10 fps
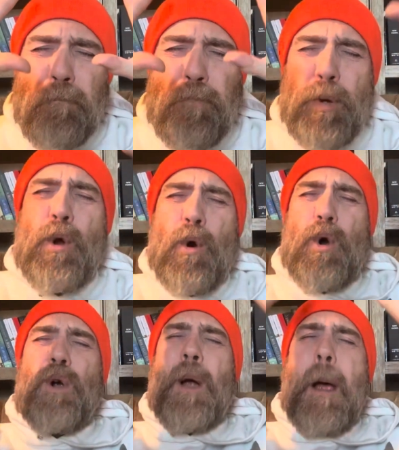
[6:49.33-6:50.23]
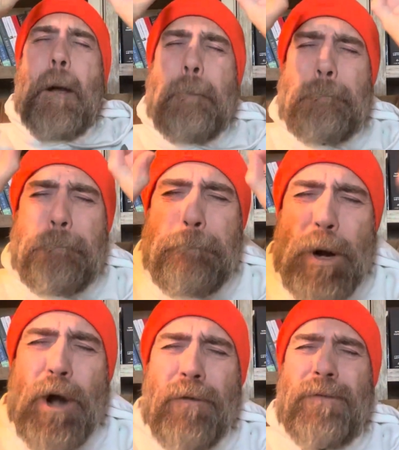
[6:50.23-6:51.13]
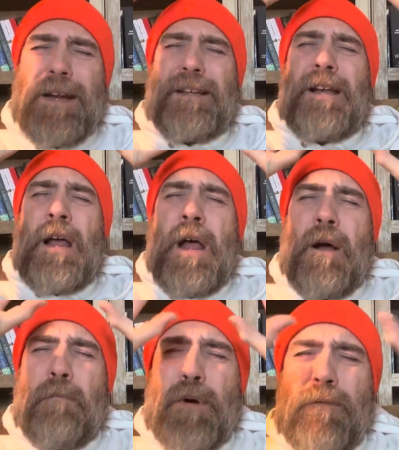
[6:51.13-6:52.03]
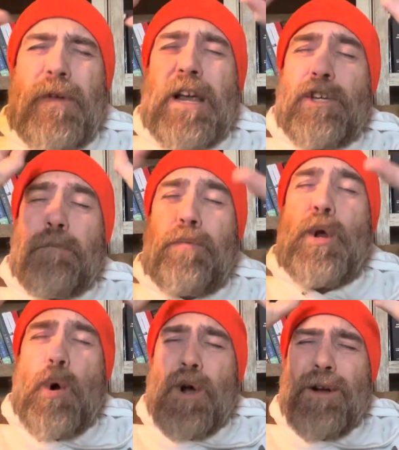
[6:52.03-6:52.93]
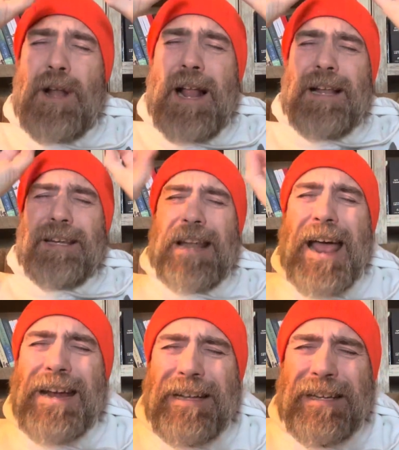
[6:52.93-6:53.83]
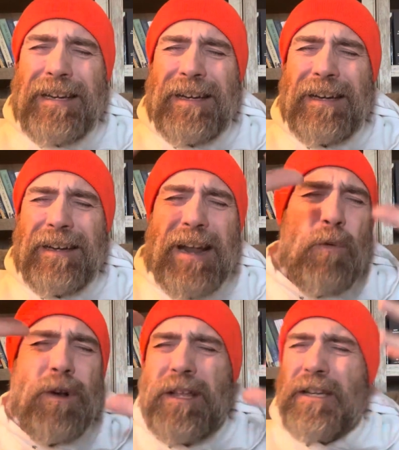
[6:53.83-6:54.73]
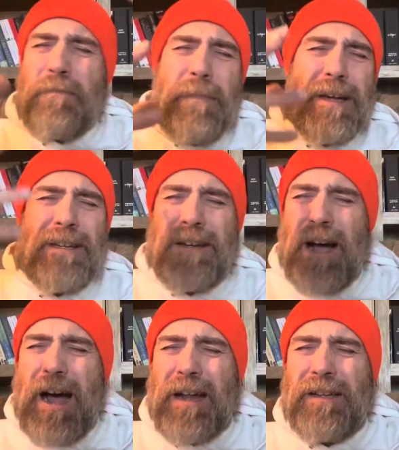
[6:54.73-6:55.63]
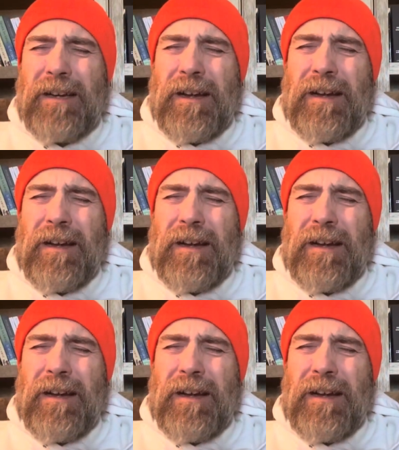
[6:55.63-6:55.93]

pure, perfect perfection, pure light, not one of these mixed gods.